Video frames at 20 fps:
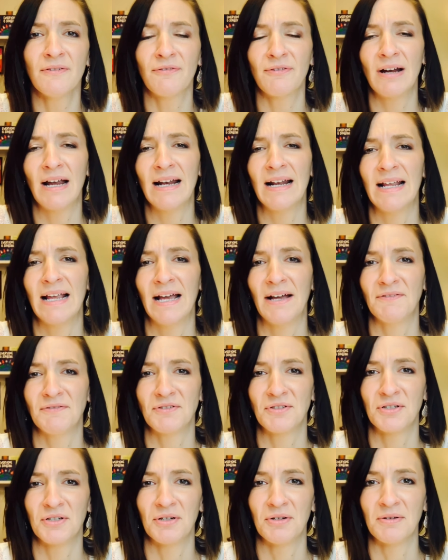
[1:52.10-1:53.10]
Friday
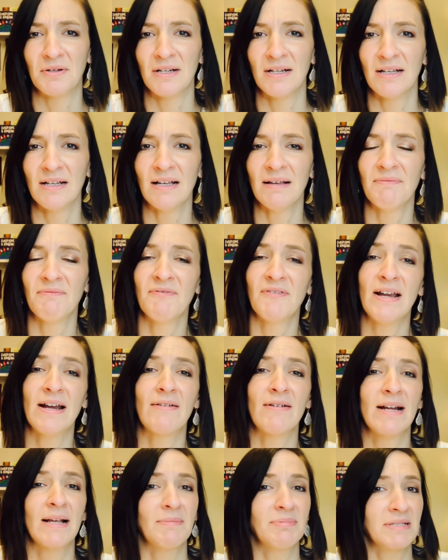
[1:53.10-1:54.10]
afternoon. I'm
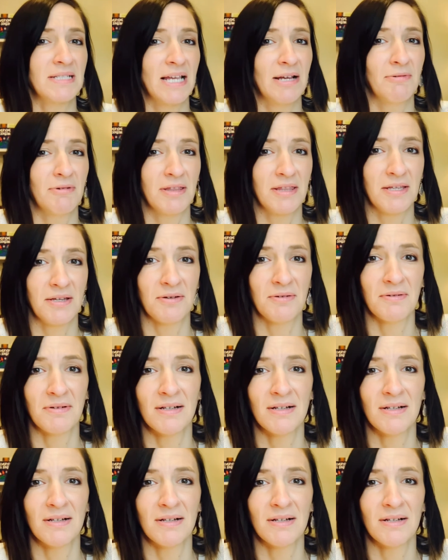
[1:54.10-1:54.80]
very upset with you.